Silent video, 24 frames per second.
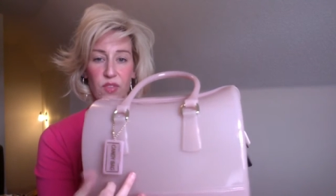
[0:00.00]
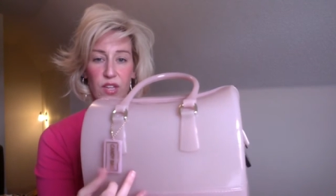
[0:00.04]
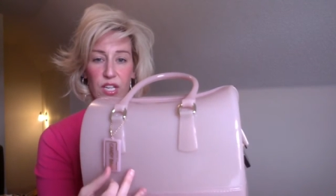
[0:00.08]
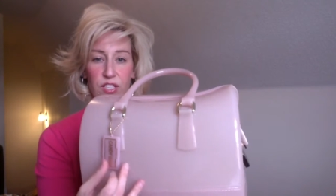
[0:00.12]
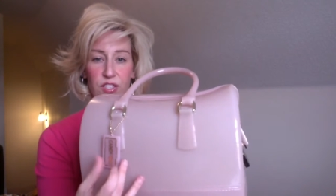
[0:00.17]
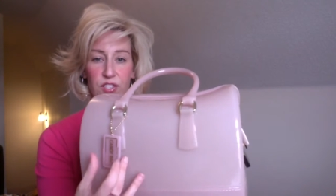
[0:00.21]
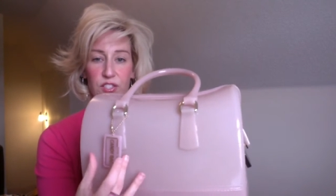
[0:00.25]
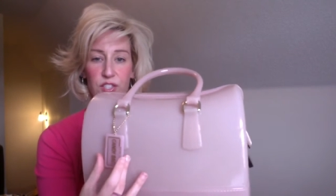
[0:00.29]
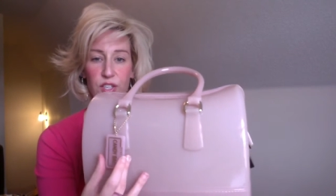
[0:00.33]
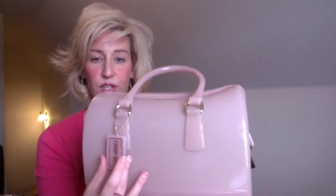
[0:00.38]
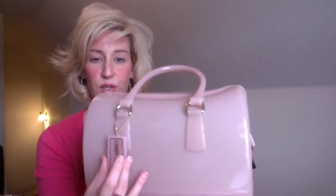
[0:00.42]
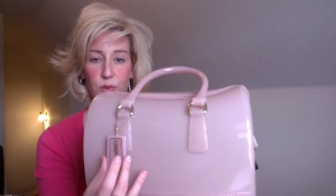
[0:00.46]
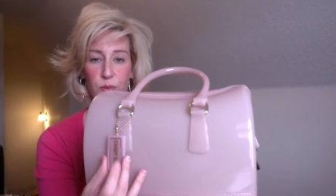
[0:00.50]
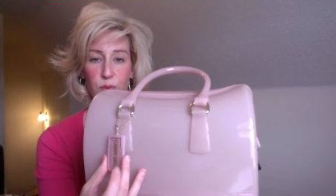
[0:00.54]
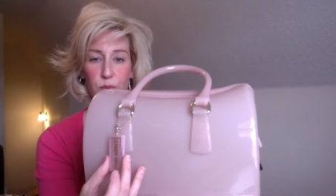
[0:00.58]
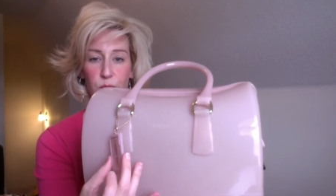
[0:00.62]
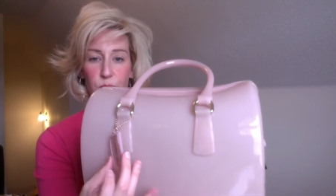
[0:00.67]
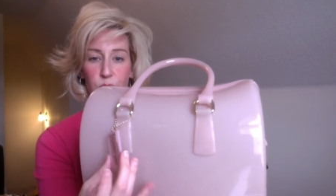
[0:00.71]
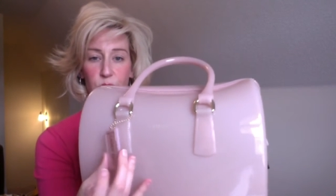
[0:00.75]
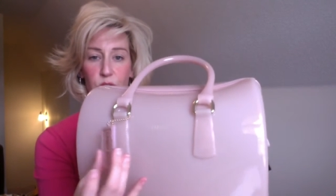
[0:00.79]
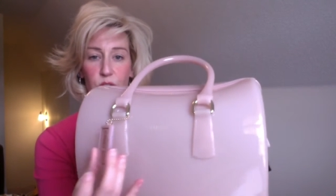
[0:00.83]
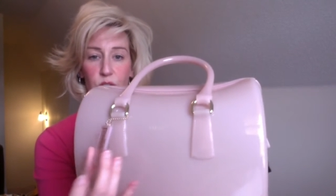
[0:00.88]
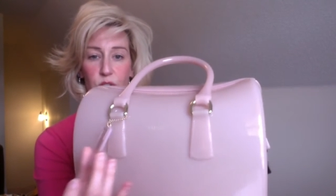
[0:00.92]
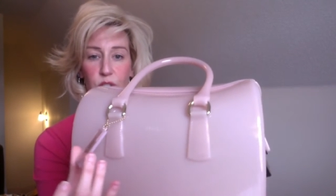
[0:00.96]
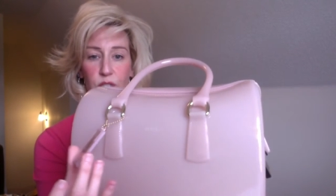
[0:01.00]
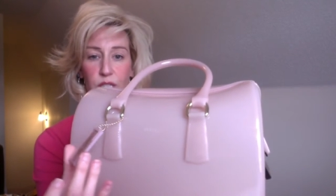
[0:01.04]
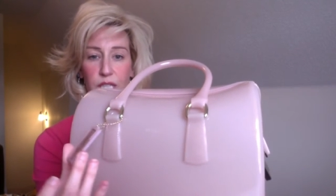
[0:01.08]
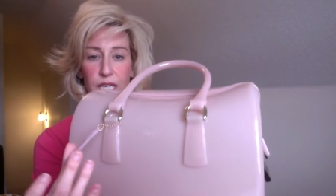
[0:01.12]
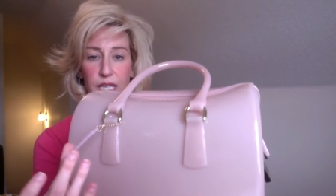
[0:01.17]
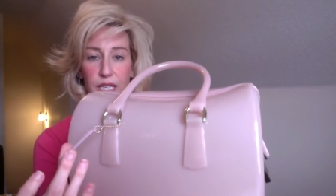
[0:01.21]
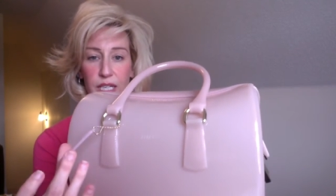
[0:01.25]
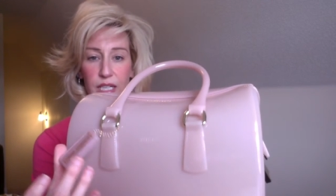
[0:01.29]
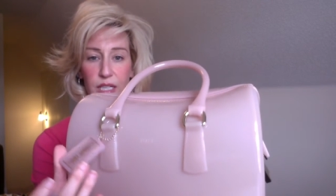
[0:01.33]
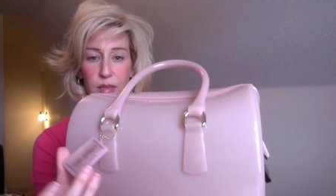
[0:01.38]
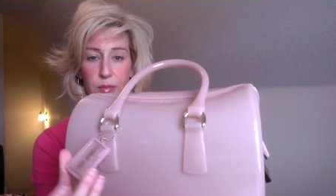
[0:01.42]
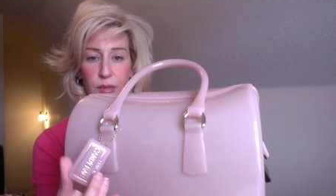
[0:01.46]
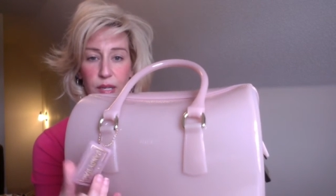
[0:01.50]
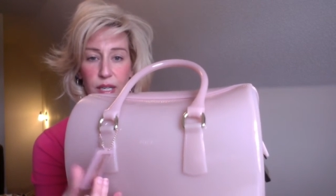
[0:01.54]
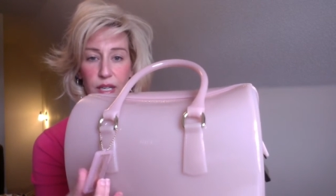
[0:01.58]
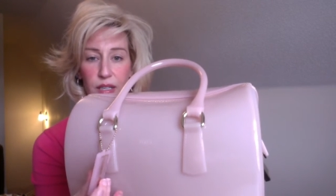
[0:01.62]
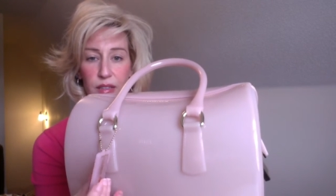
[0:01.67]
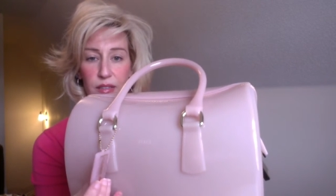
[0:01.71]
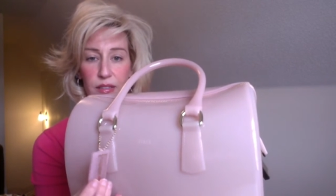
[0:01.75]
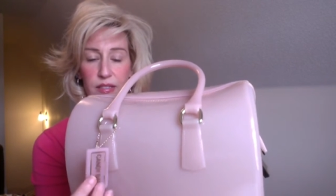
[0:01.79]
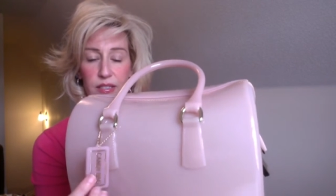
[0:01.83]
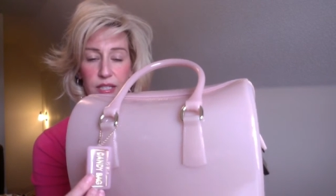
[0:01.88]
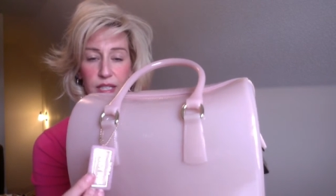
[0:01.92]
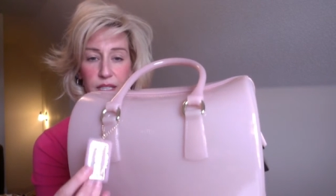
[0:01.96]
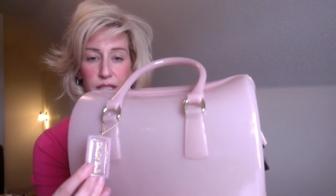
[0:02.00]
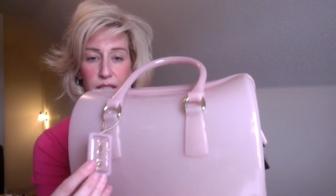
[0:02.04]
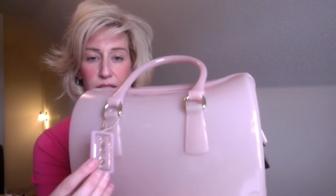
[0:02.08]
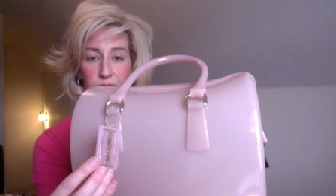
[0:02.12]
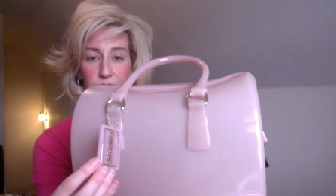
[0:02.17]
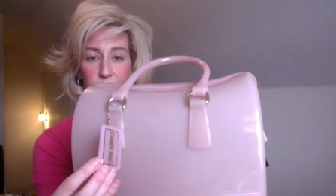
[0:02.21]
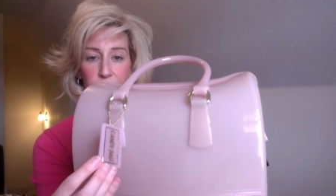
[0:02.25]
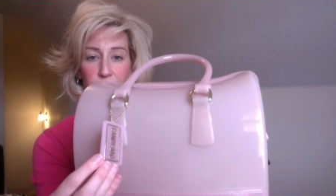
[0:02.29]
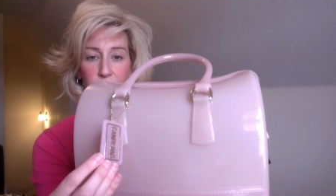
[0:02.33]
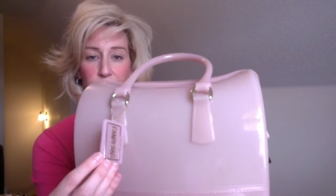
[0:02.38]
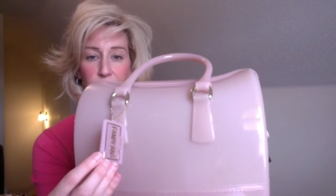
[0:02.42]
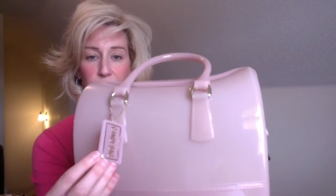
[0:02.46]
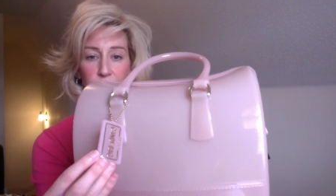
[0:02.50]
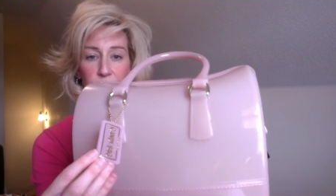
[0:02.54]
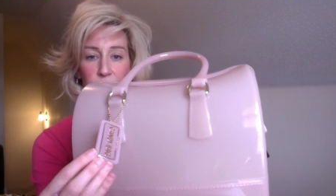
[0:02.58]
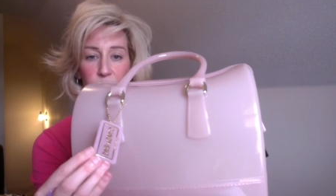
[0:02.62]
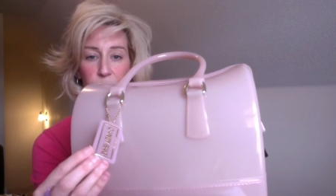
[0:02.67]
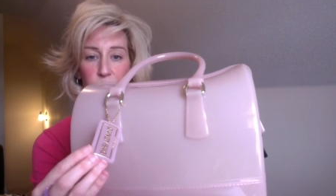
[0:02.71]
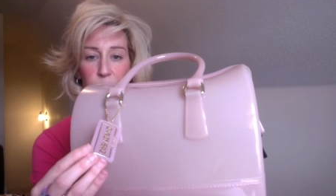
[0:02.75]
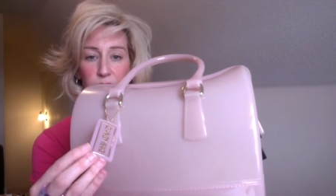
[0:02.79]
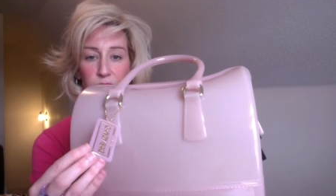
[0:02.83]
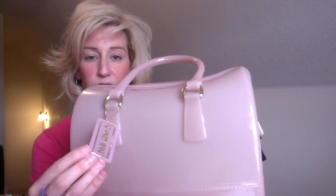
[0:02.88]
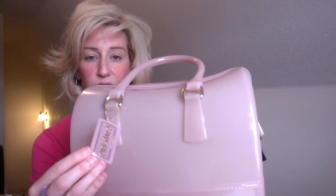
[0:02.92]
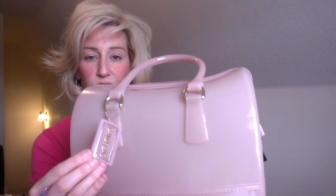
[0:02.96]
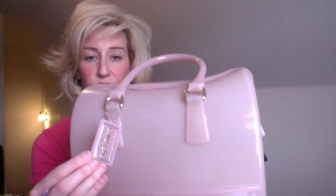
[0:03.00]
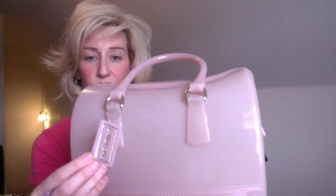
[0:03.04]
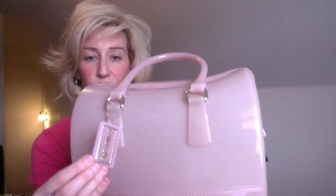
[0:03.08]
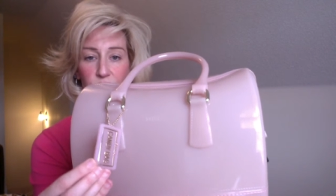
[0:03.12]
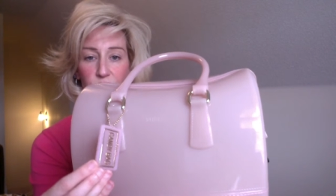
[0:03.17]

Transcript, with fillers: so candy bag. See, there we go.